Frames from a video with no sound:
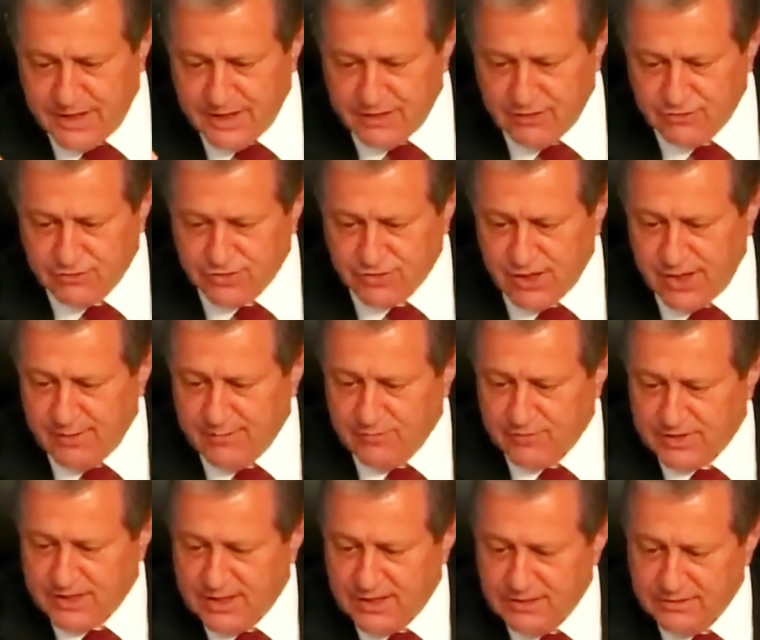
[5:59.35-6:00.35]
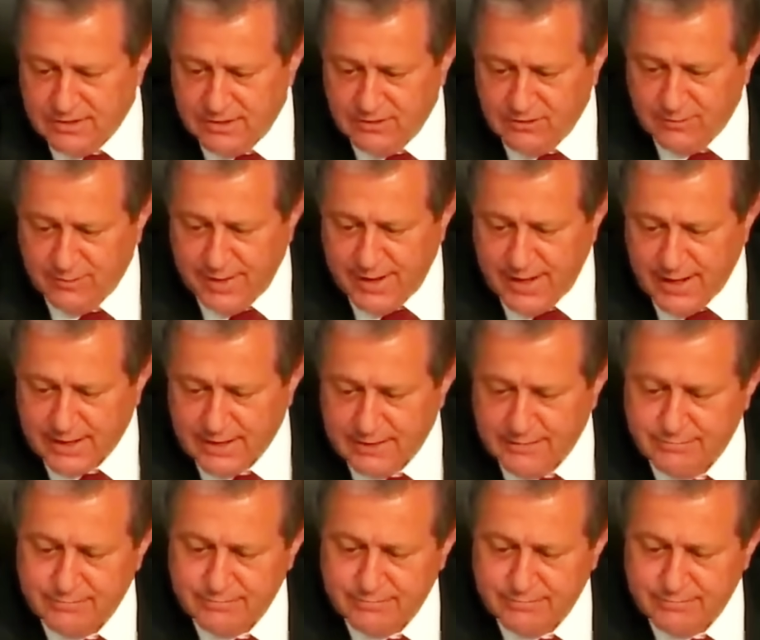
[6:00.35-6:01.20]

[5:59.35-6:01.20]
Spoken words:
and your job. With that, I'll yield back.